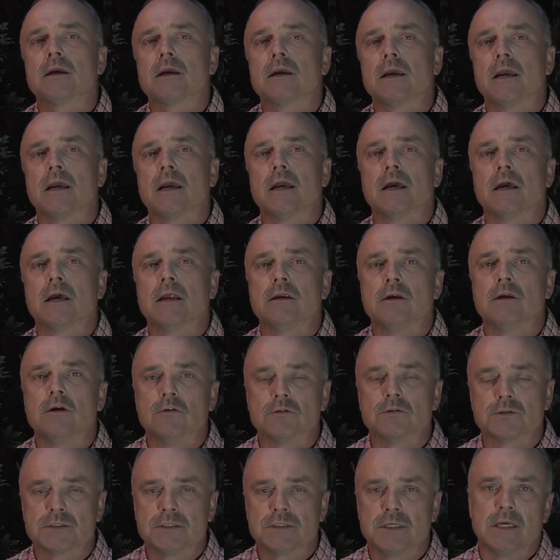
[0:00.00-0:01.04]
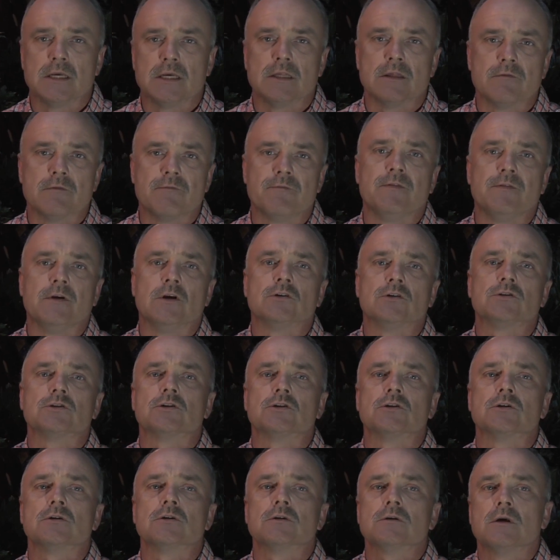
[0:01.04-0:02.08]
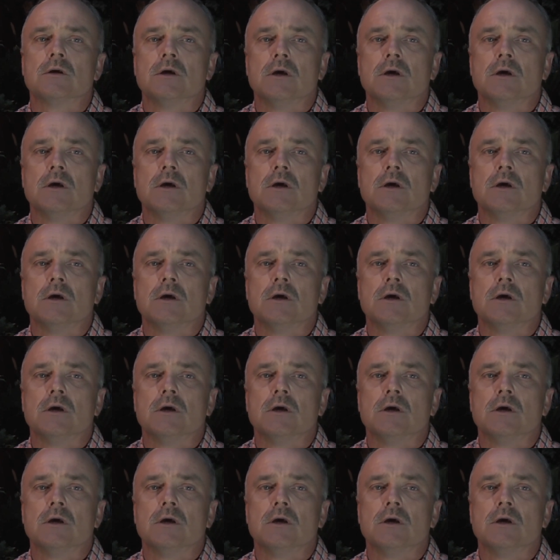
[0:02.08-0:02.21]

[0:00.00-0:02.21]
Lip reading: And you'll see in the future